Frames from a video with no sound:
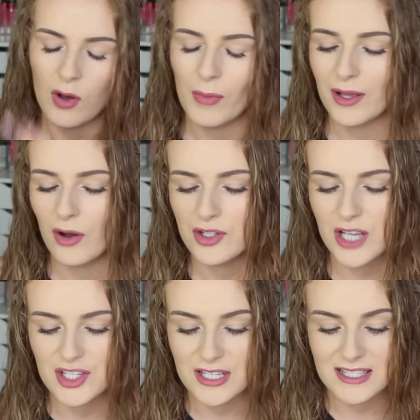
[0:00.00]
Oh my gosh,
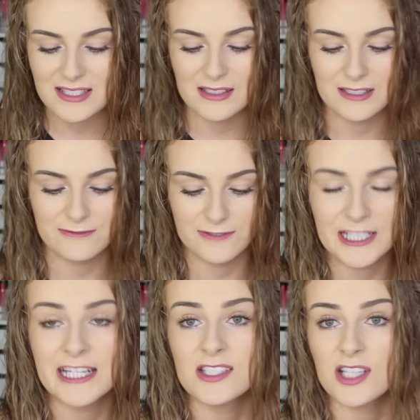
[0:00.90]
I just
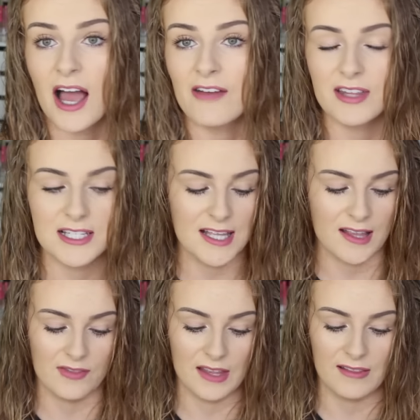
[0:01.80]
freaking die for the
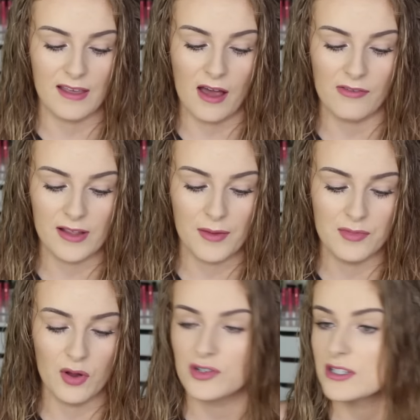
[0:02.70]
scent of this stuff, and
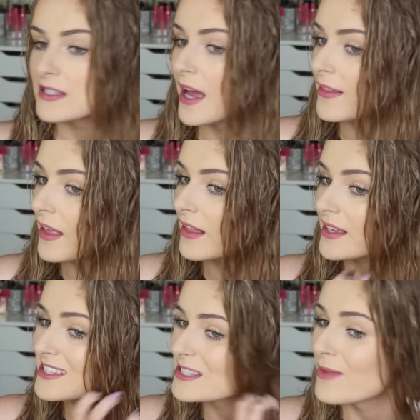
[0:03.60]
I'm not just saying that,
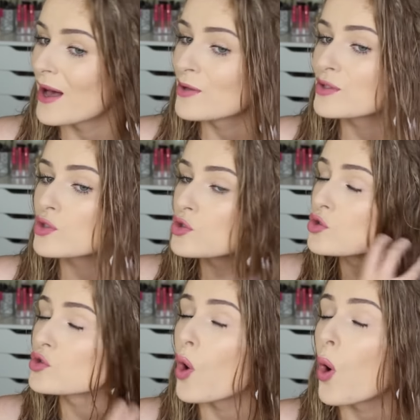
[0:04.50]
like it smells
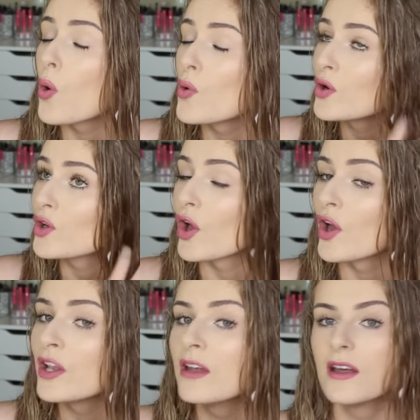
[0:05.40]
so
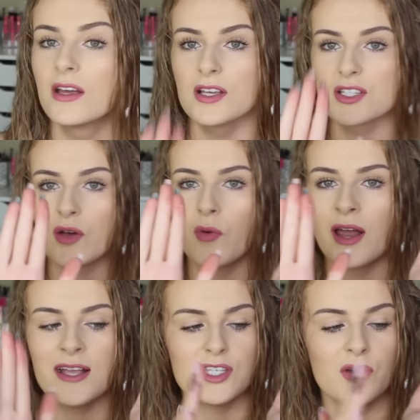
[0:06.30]
good. So
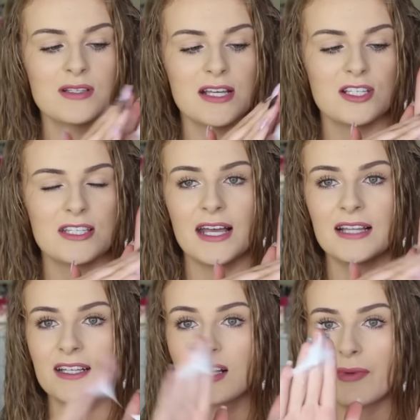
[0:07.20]
what I do is I just take
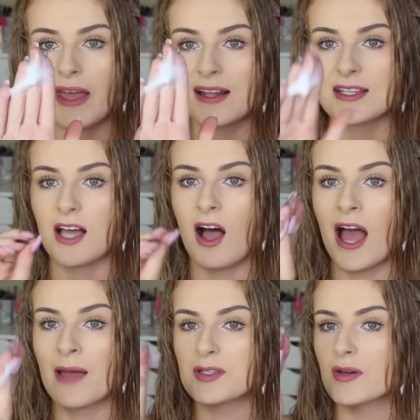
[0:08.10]
a little bit at a
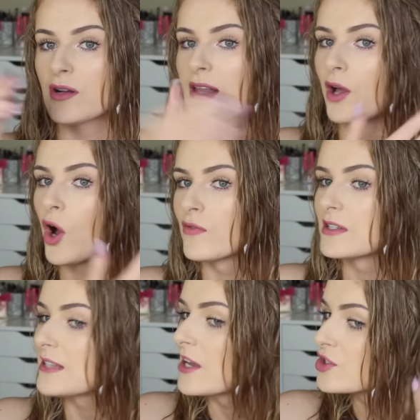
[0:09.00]
time so I don't like
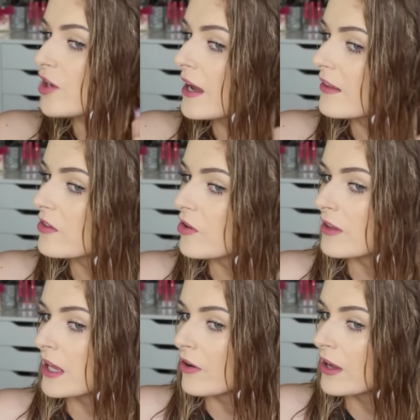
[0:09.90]
oversaturate a
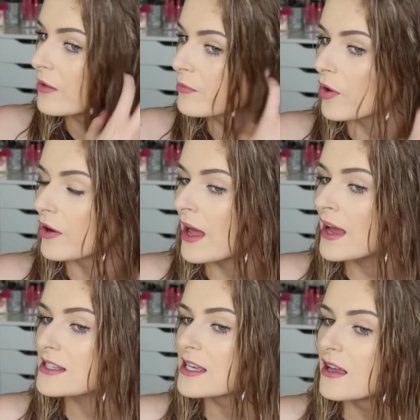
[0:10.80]
certain area in
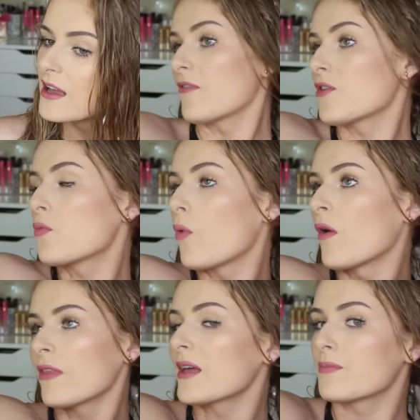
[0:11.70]
product. If you
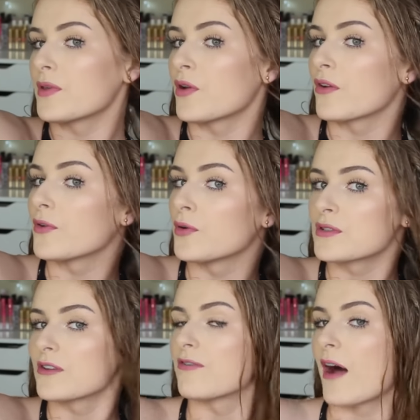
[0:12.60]
want like
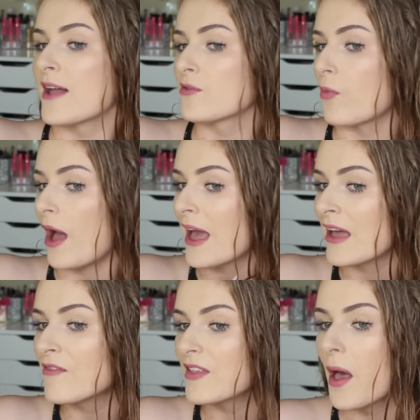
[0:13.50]
beautiful defined
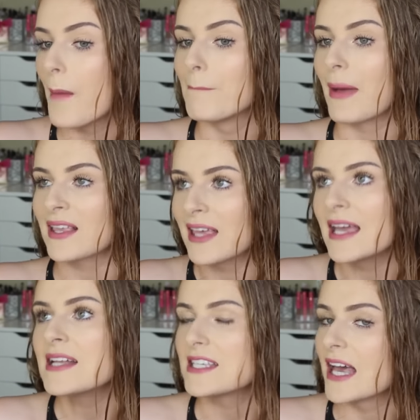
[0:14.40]
waves, my
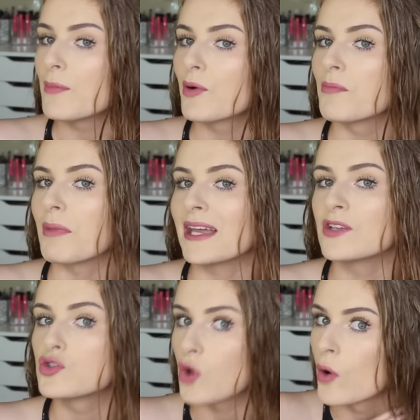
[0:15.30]
key tip would
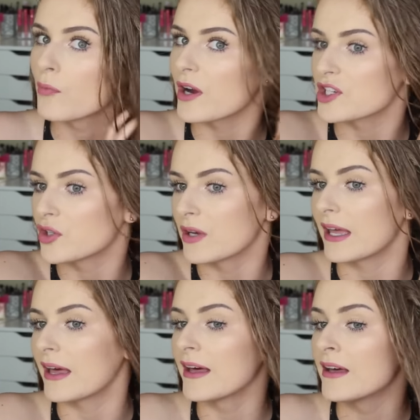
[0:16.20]
be don't brush your
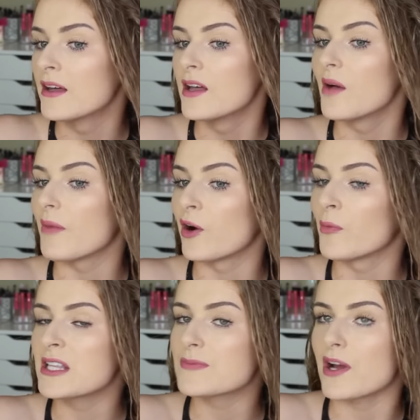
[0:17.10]
hair. By
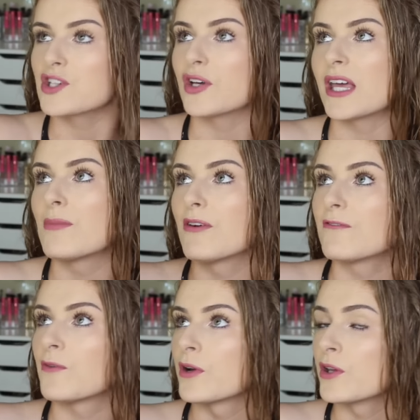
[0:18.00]
all means brush your hair
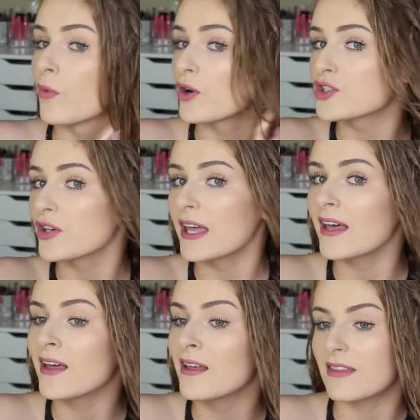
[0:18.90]
before you wash your
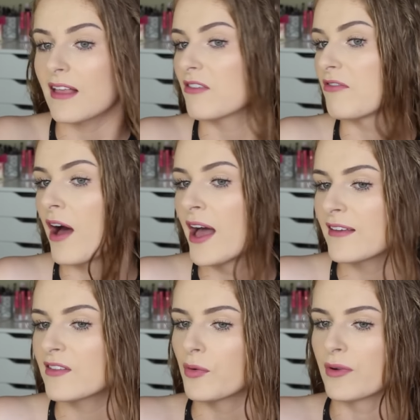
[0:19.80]
hair, that's
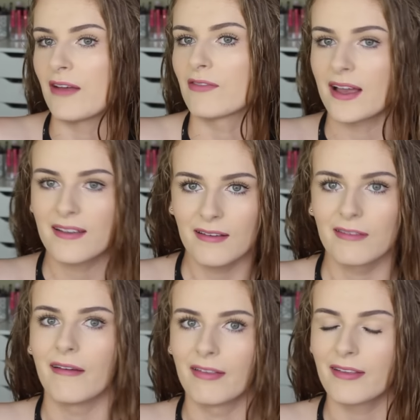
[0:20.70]
fine because you don't want to have like
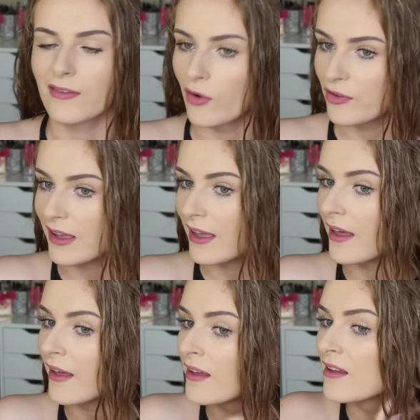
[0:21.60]
intensely knotty
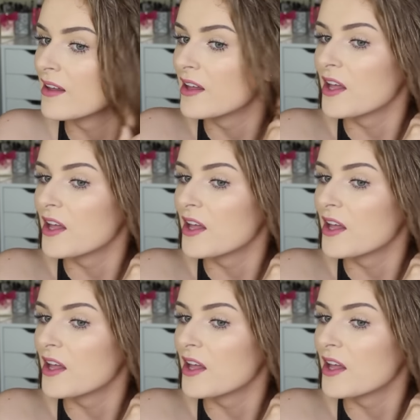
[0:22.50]
hair.